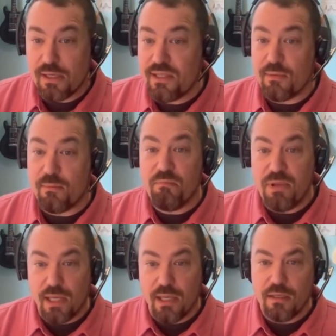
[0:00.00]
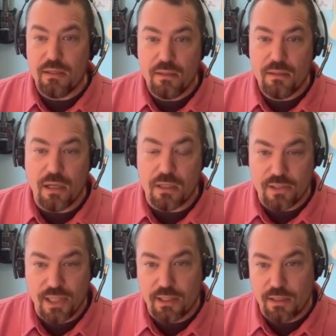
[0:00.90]
this is a big
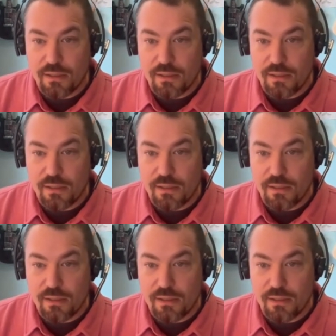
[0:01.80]
undertaking.